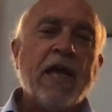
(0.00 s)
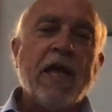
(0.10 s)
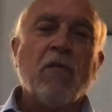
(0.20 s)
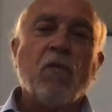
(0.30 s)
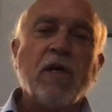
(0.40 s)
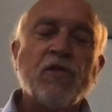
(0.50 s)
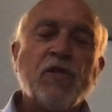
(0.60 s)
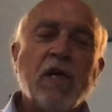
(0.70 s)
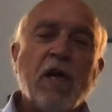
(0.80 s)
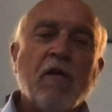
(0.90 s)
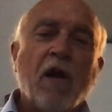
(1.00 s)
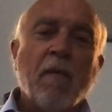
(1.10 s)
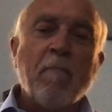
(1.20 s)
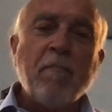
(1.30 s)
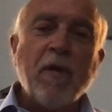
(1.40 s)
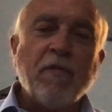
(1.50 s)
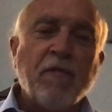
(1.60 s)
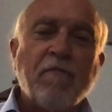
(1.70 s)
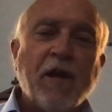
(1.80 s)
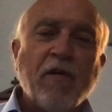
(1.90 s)
It was the
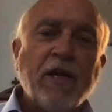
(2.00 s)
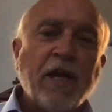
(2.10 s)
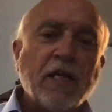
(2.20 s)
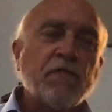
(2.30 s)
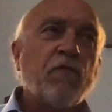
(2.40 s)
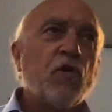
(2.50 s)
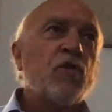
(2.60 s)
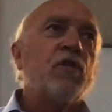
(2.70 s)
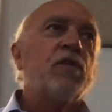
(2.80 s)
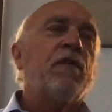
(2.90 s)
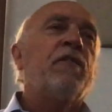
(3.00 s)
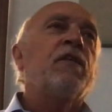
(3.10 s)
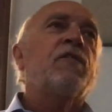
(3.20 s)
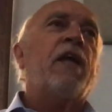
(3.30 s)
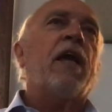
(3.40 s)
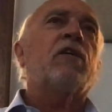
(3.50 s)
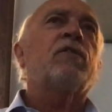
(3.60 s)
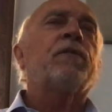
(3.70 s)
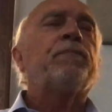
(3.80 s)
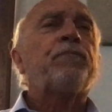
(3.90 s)
very next verses of this
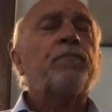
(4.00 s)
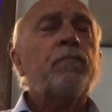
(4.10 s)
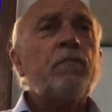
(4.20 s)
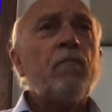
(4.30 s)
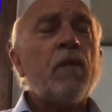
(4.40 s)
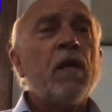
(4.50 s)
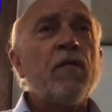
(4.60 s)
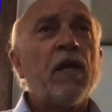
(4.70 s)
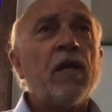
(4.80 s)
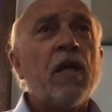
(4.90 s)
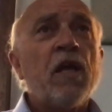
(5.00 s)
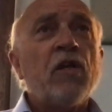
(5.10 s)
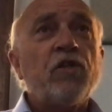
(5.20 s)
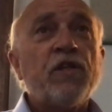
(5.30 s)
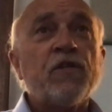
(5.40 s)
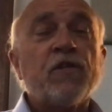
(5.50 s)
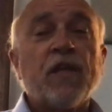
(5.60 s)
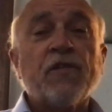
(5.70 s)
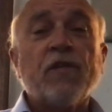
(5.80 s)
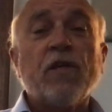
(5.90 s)
text that Jesus
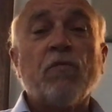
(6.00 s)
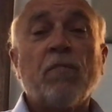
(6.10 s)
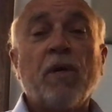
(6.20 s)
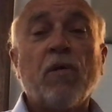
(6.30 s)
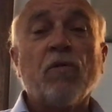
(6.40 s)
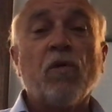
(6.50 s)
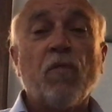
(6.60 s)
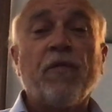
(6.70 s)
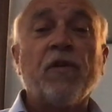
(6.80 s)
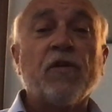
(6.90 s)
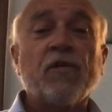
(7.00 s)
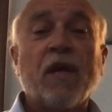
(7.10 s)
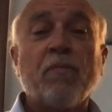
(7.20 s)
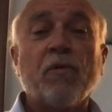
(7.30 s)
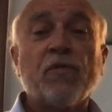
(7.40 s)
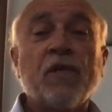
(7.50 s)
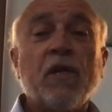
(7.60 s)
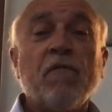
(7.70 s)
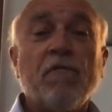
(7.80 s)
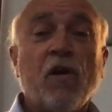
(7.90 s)
gets into a boat with the disciples,
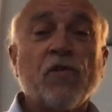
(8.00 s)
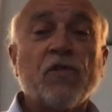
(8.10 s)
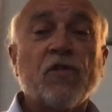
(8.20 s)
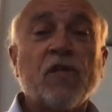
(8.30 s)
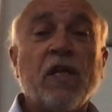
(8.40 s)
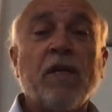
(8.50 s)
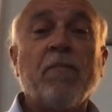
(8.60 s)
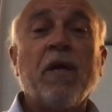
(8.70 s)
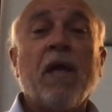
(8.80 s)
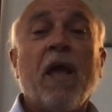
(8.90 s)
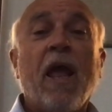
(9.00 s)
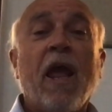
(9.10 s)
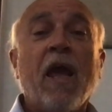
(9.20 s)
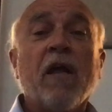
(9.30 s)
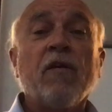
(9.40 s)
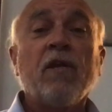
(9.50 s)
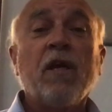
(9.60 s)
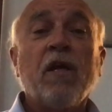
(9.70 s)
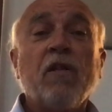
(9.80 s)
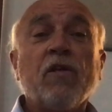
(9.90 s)
falls asleep, and
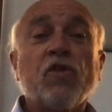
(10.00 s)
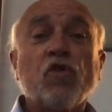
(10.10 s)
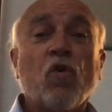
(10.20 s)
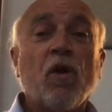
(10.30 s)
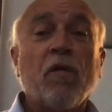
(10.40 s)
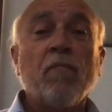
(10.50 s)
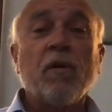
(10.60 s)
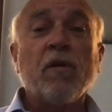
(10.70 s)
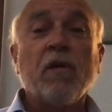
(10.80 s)
the storm